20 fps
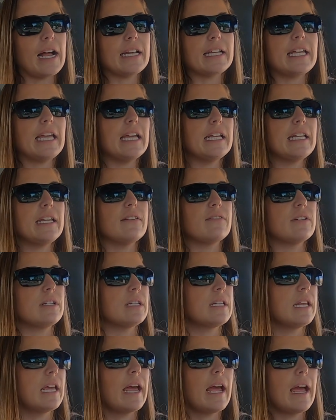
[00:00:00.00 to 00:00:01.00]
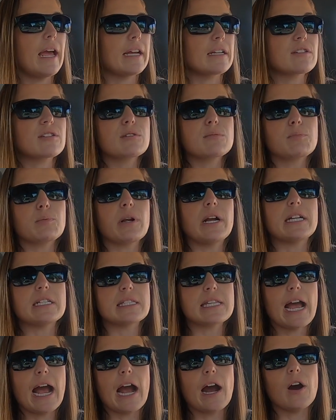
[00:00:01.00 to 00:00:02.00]
can't even
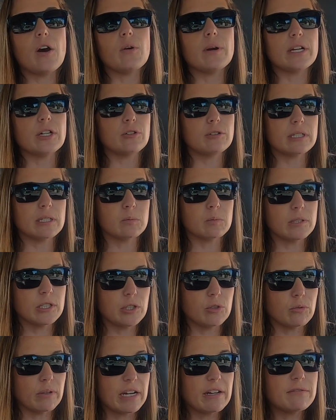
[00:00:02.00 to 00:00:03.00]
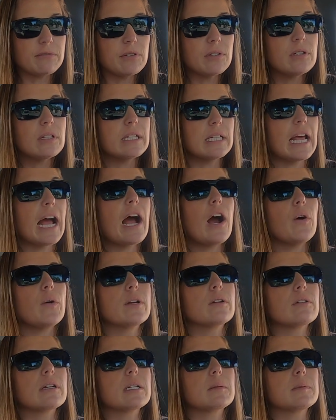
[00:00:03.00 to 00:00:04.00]
express how incredibly grateful and how
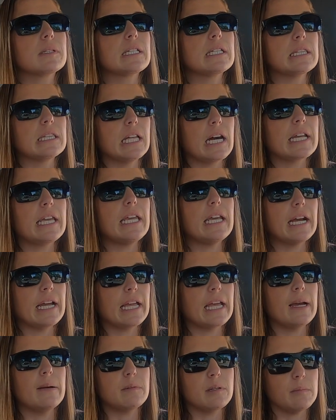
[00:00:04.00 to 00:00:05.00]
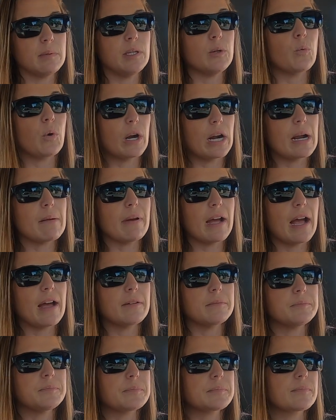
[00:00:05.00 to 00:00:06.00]
incredibly lucky I am to be where I'm at.
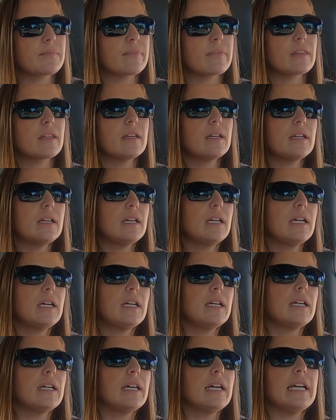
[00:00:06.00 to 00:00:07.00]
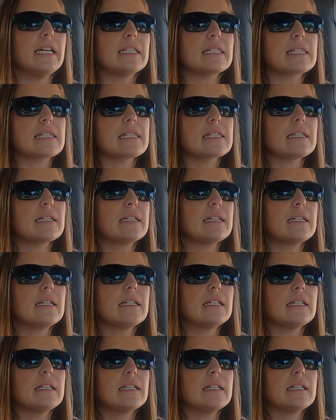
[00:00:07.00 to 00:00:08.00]

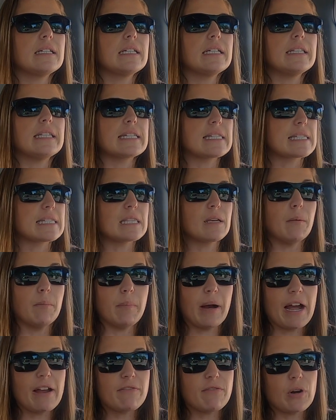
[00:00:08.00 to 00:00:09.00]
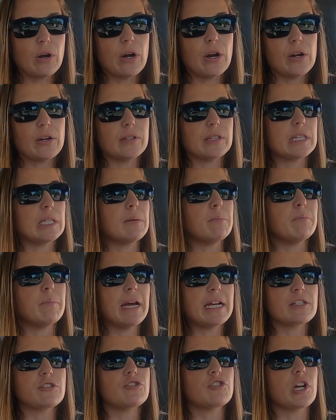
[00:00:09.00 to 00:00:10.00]
This is by far the
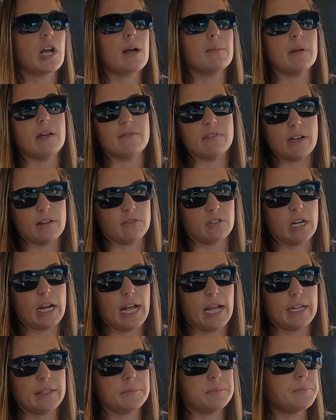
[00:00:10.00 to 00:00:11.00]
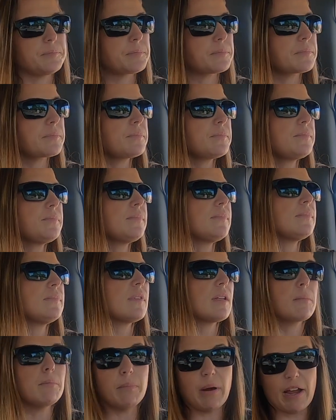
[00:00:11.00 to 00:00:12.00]
best job I've ever had.
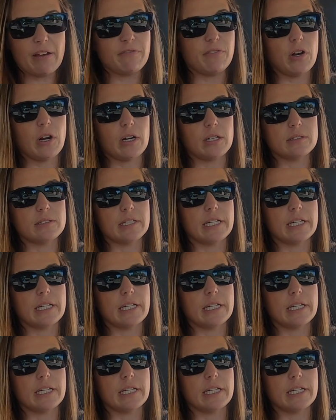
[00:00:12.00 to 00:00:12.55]
By far,